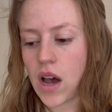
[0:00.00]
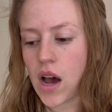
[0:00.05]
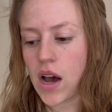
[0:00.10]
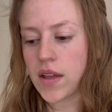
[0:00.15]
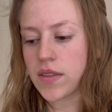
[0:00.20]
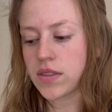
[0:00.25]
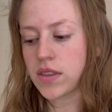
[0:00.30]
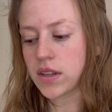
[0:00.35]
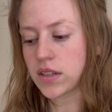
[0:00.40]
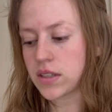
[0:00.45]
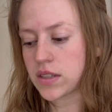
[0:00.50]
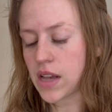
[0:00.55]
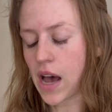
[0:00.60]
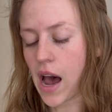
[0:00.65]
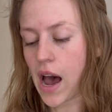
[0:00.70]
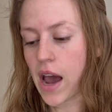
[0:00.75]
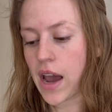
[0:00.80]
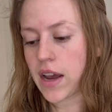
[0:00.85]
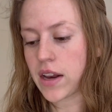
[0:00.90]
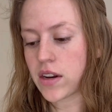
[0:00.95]
on the
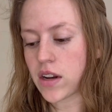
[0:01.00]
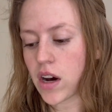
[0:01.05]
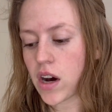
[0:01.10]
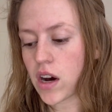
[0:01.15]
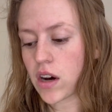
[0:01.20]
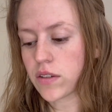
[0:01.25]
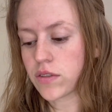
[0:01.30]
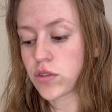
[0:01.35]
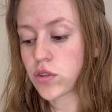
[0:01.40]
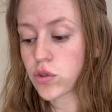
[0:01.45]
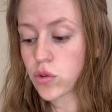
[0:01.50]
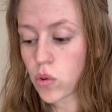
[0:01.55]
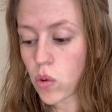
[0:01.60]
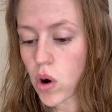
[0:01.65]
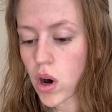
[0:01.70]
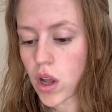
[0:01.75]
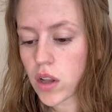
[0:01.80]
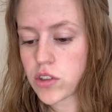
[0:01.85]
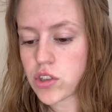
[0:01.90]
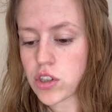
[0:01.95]
side of
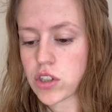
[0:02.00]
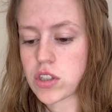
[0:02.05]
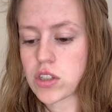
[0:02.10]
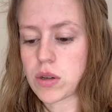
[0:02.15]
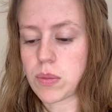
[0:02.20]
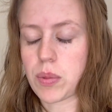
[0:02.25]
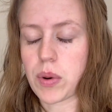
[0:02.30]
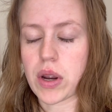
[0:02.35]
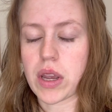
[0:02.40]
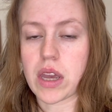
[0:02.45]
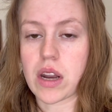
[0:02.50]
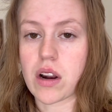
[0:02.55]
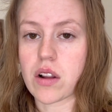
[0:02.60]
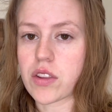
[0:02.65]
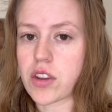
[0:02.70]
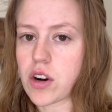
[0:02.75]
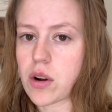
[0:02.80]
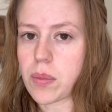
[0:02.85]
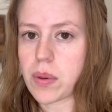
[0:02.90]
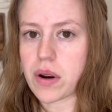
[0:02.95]
school just to bring in a
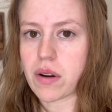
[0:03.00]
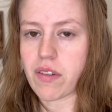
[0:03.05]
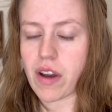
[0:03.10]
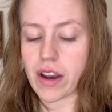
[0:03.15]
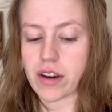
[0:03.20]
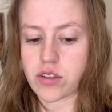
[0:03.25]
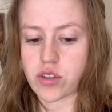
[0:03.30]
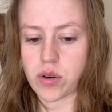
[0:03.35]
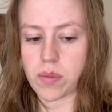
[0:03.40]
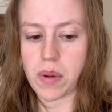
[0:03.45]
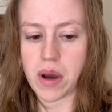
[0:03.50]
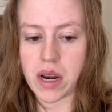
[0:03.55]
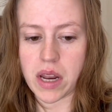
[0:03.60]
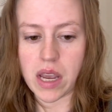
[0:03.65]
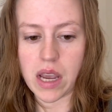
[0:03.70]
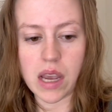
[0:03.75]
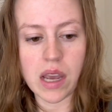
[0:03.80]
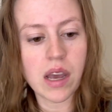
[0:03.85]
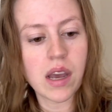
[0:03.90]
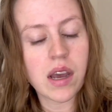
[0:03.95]
little bit of extra
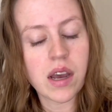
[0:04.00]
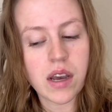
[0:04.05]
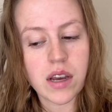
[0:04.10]
money.